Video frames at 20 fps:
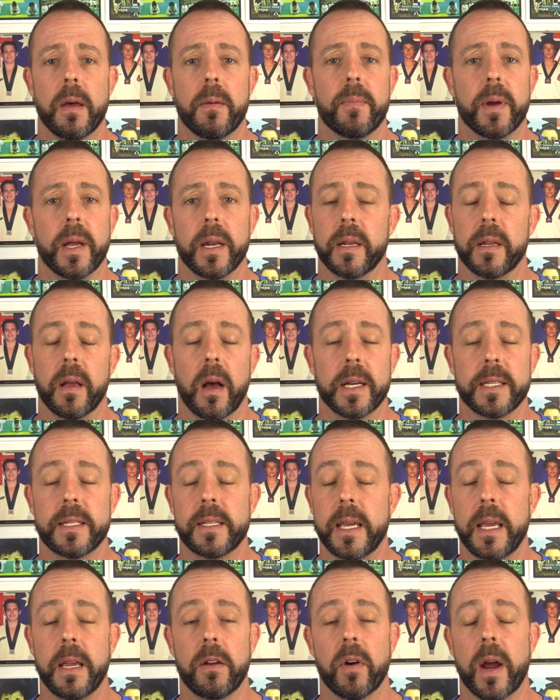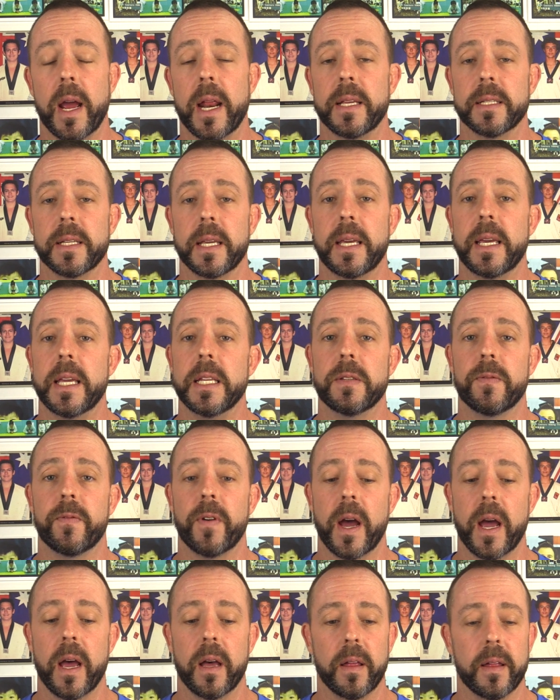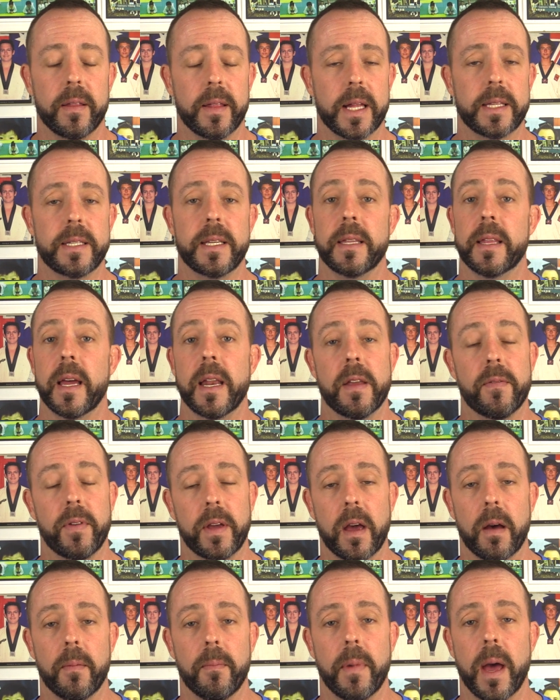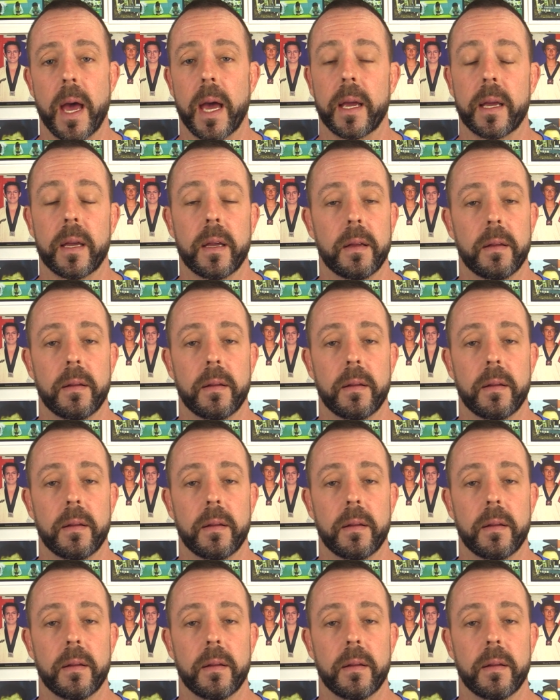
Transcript: But I see gradings and kids fail and that's it, they never come back.